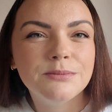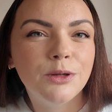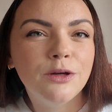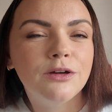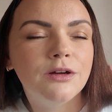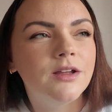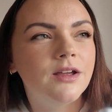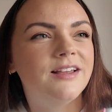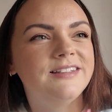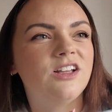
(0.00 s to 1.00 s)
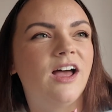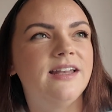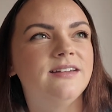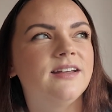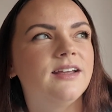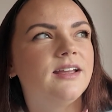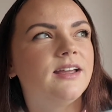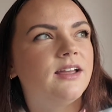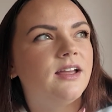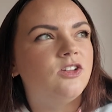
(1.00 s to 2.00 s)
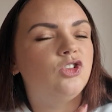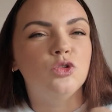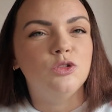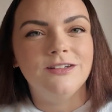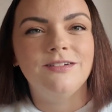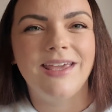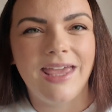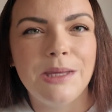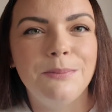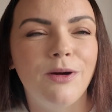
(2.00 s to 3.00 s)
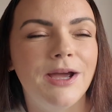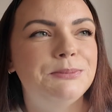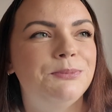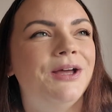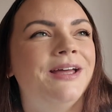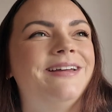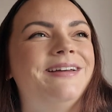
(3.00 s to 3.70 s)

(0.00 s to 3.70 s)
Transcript: book, a signed Jordan, like Katie Price book,